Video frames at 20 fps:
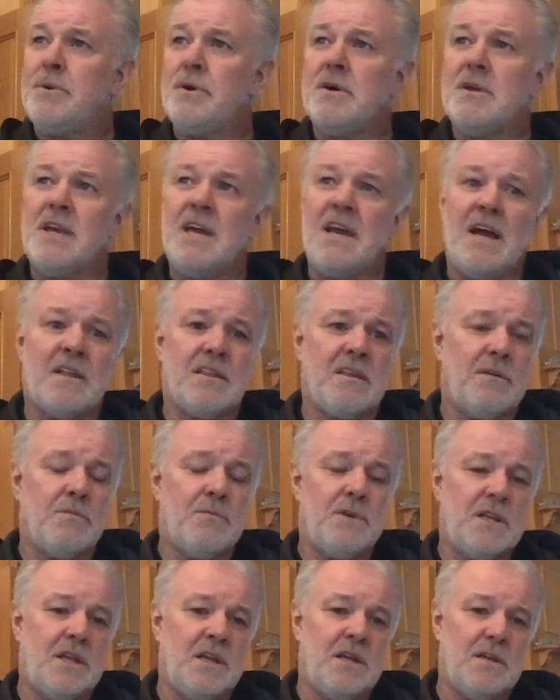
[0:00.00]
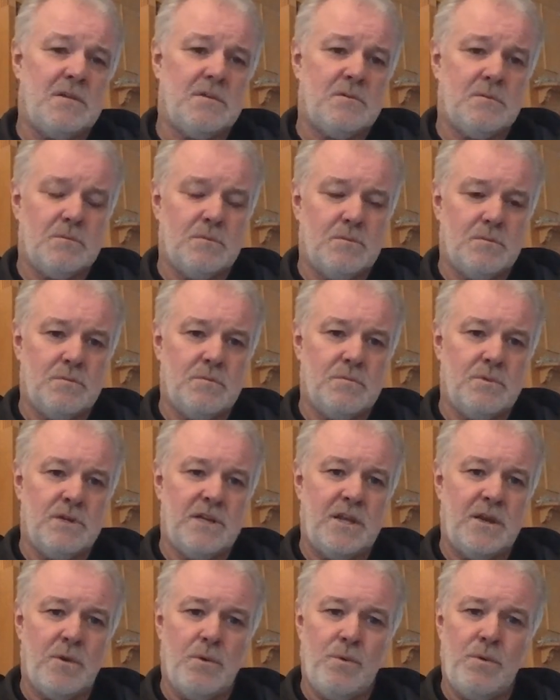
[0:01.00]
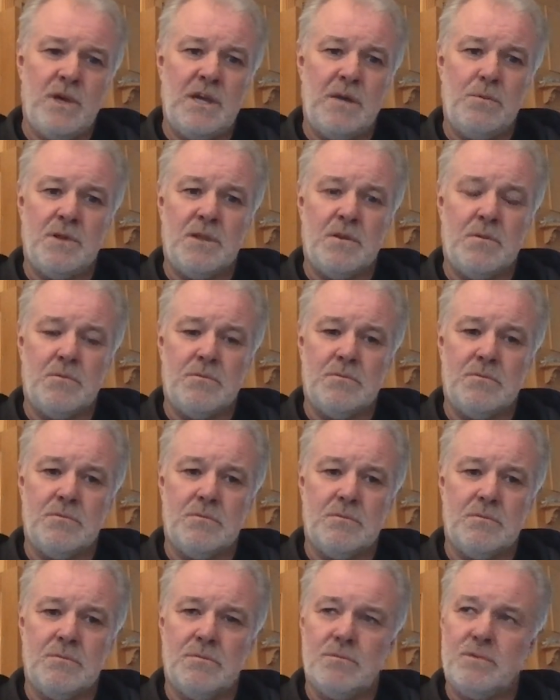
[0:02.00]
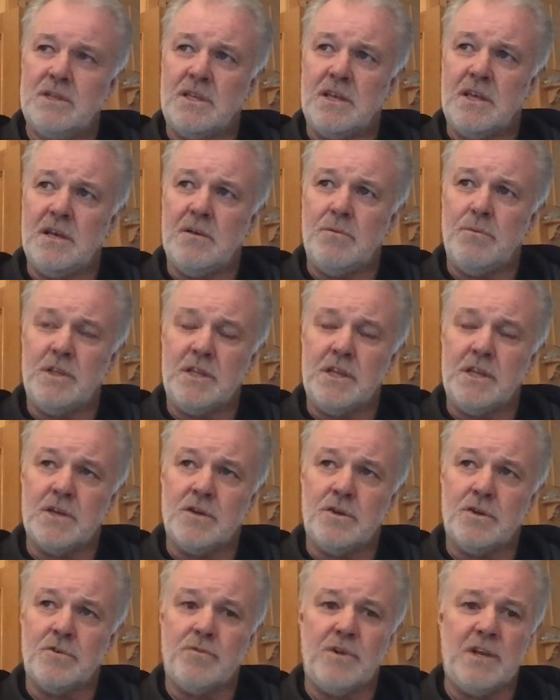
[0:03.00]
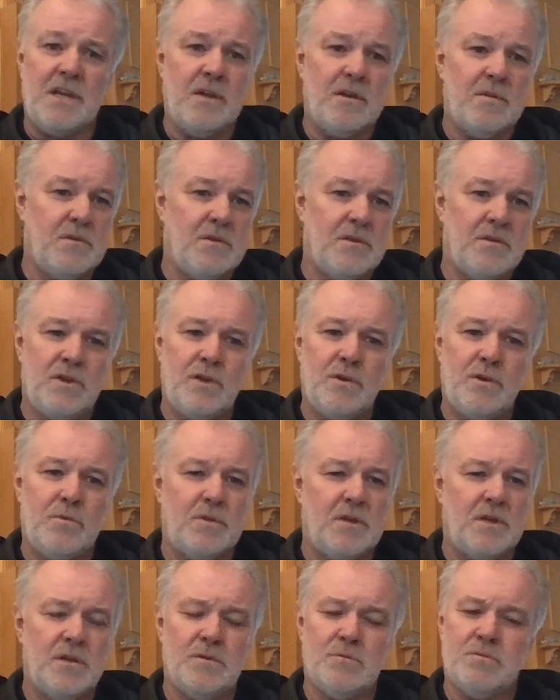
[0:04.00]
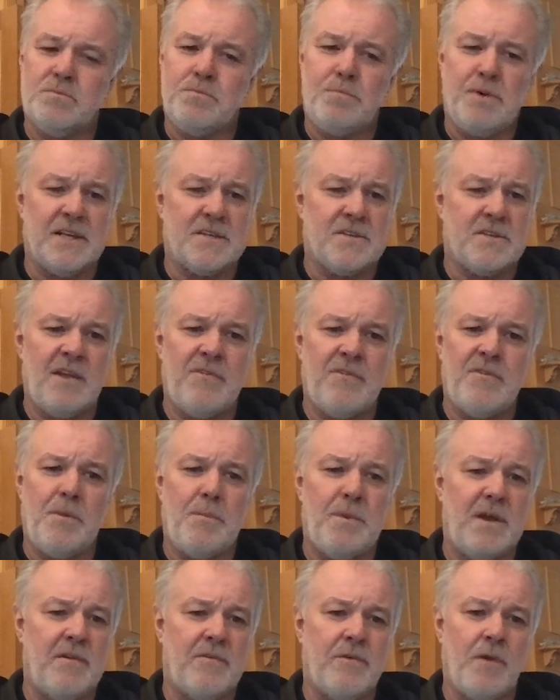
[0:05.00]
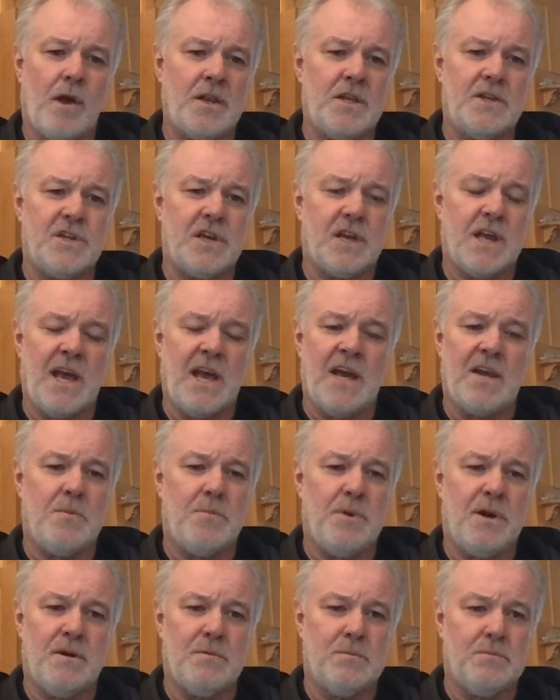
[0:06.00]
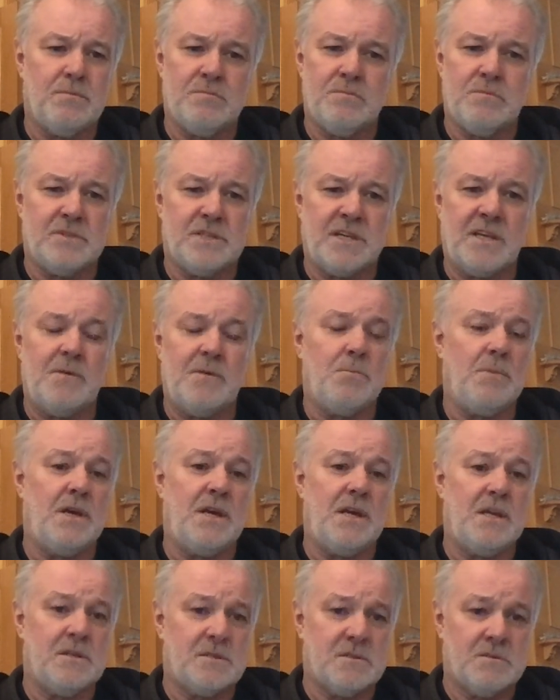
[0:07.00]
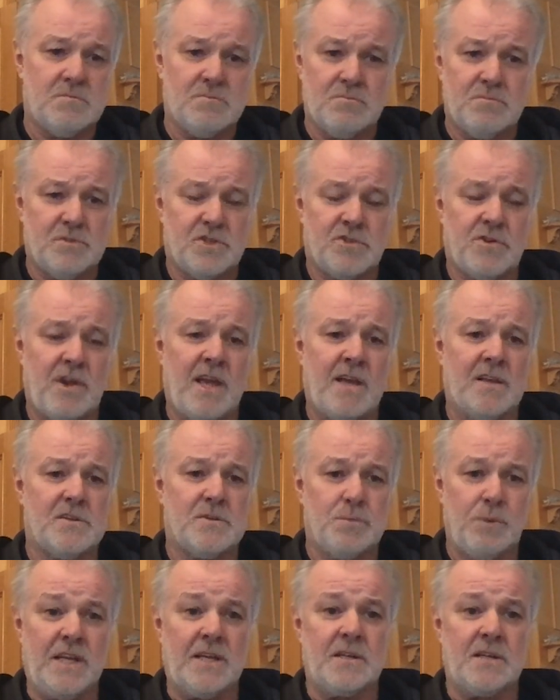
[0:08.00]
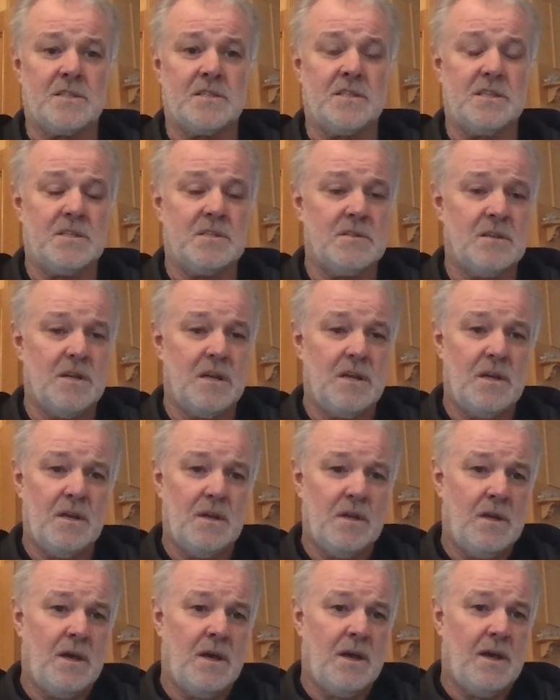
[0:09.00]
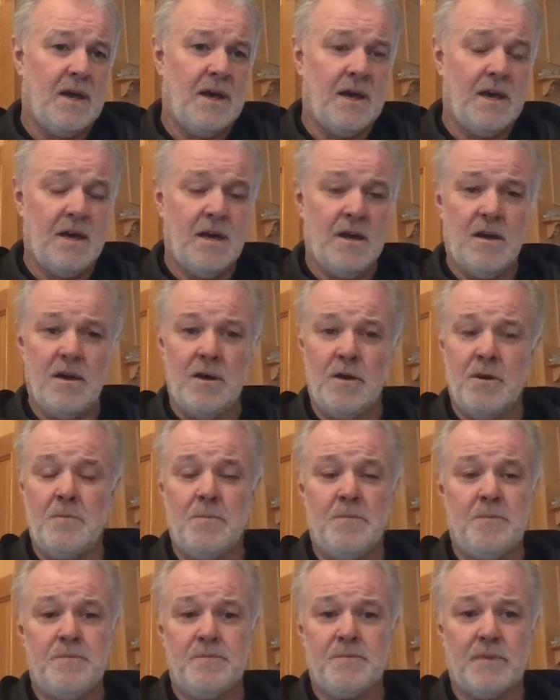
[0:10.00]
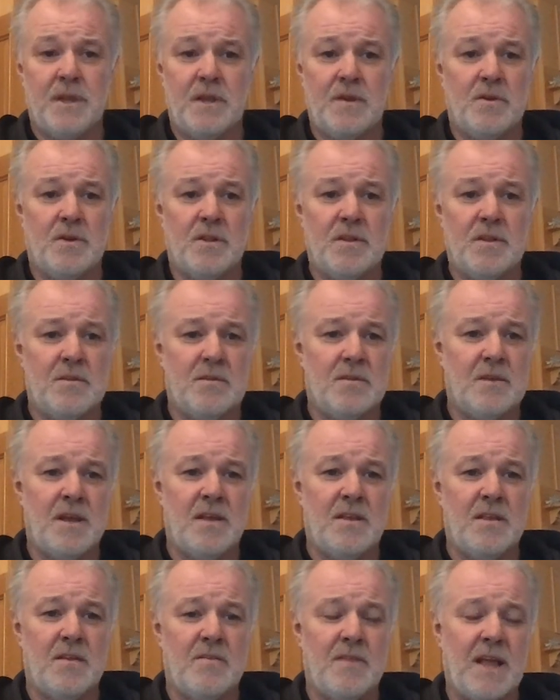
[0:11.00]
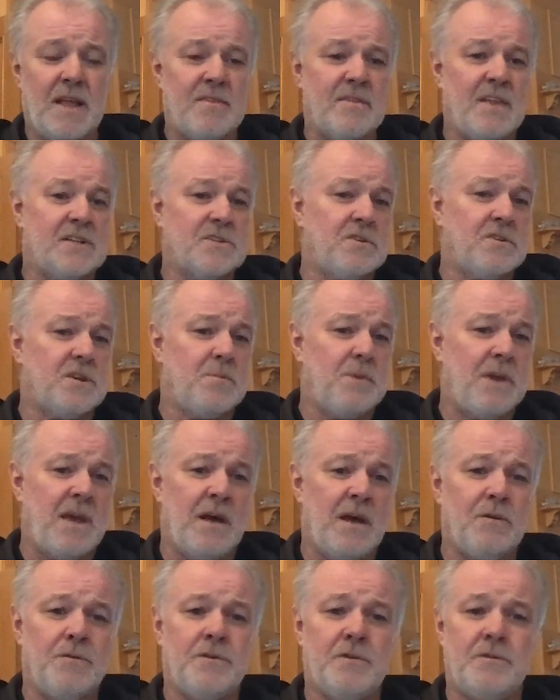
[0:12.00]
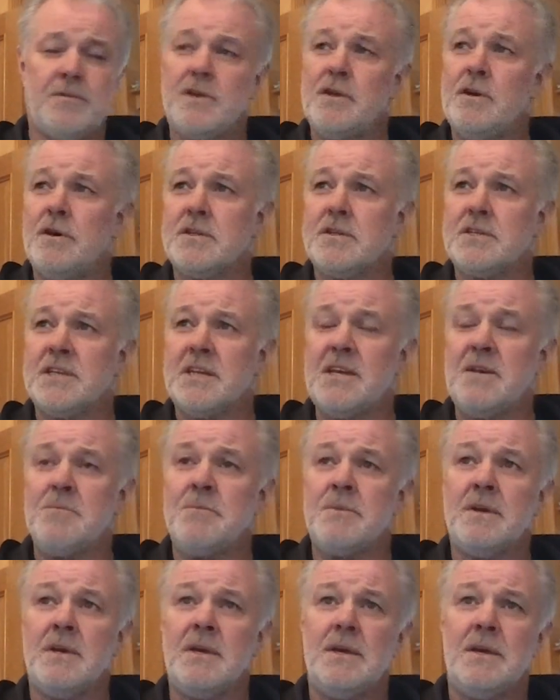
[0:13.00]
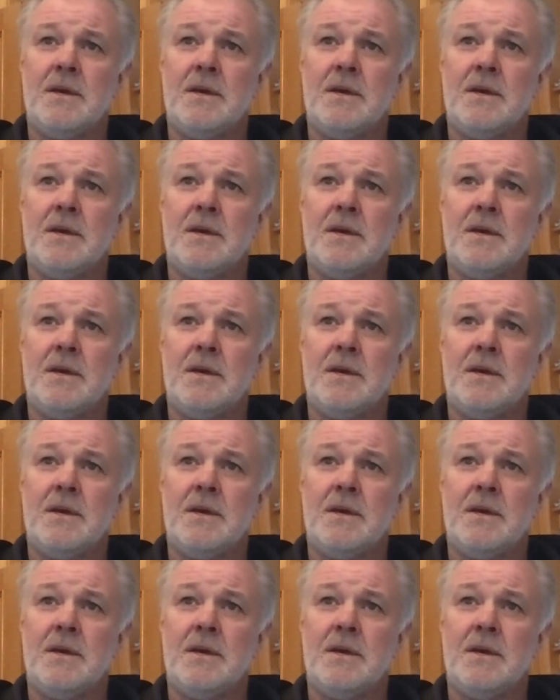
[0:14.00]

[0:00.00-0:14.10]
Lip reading: But yeah, I think when you're away with your country, you'll pass on every bit of knowledge you can about teammates, strengths, weaknesses, and that's going to be helpful for your team.